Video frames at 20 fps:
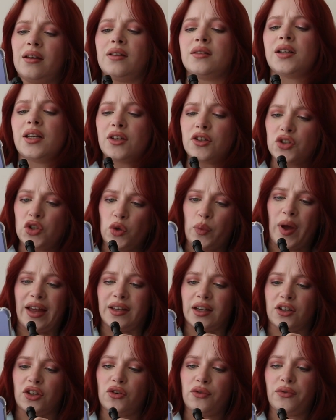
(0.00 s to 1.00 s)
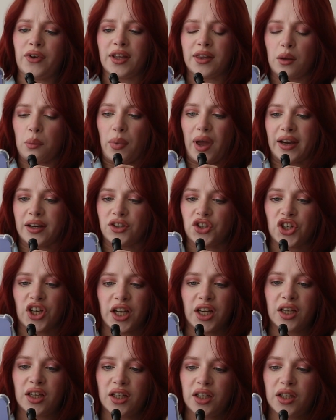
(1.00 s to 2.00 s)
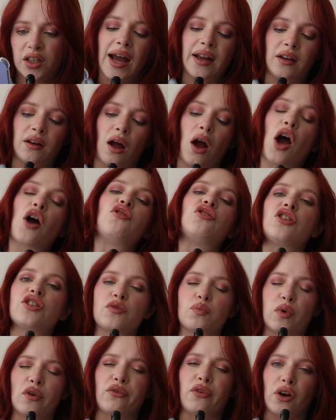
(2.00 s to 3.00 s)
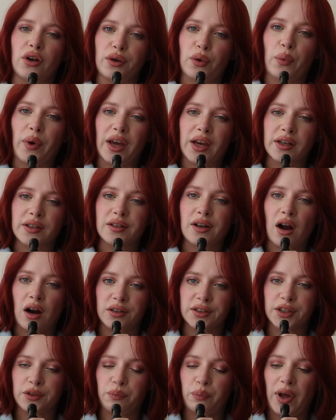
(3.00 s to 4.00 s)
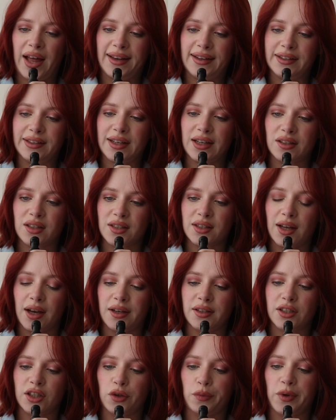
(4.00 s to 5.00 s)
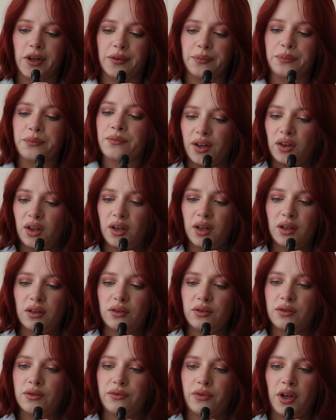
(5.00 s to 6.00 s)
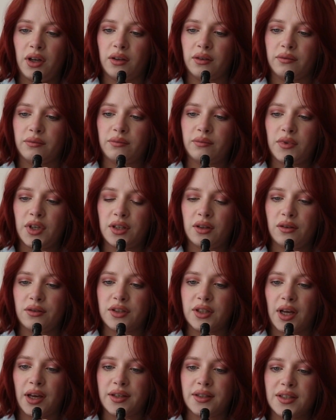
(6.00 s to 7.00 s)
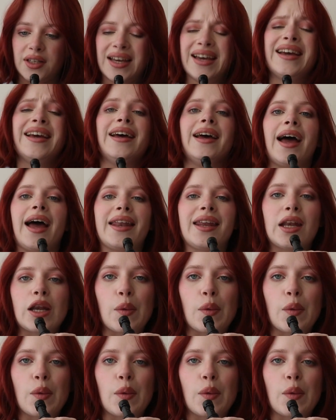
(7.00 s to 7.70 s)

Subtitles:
they're not too bad. They do fit the packaging. I don't know. I would just prefer the Wicked Garden palette. That's nicer. But I think it looks fun. It looks nice. And then